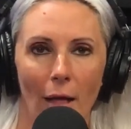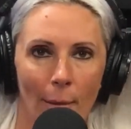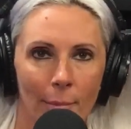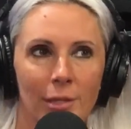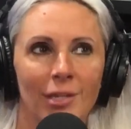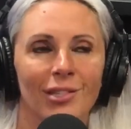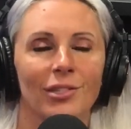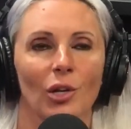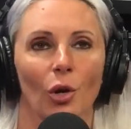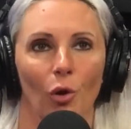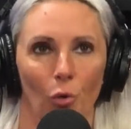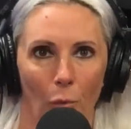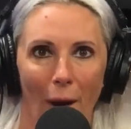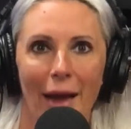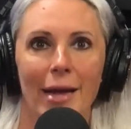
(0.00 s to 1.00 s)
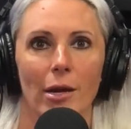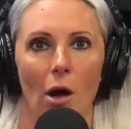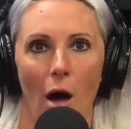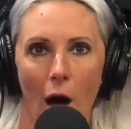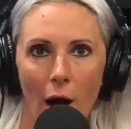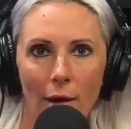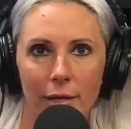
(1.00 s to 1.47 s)
Edmonton's a great
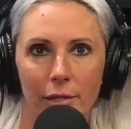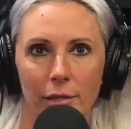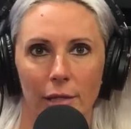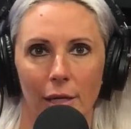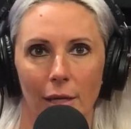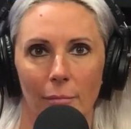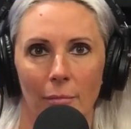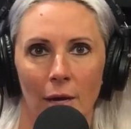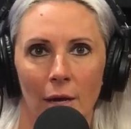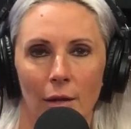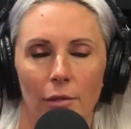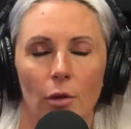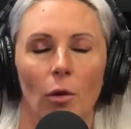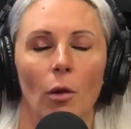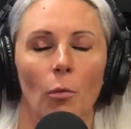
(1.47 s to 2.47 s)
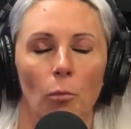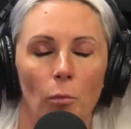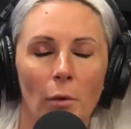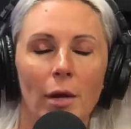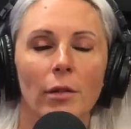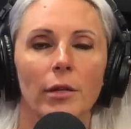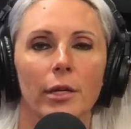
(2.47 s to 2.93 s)
hockey team. They're a
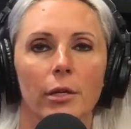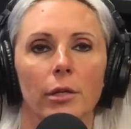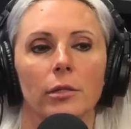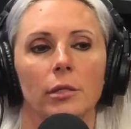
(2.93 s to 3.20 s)
really good